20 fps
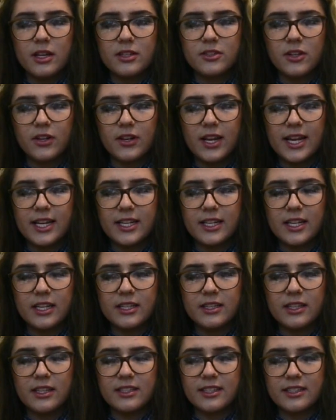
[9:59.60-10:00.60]
So they
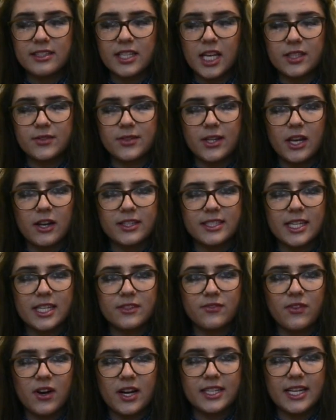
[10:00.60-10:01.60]
successfully
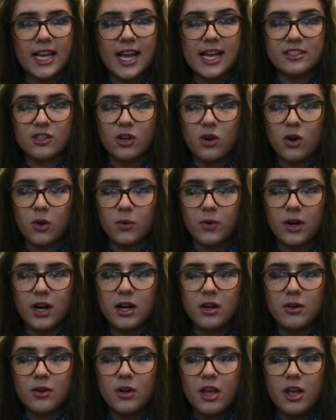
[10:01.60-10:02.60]
identified it as a
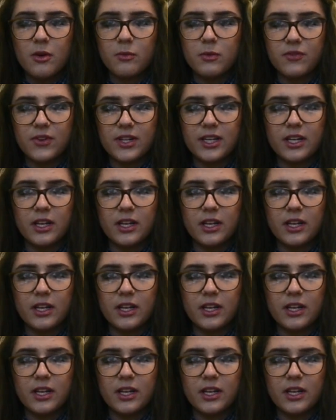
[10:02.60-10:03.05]
horror within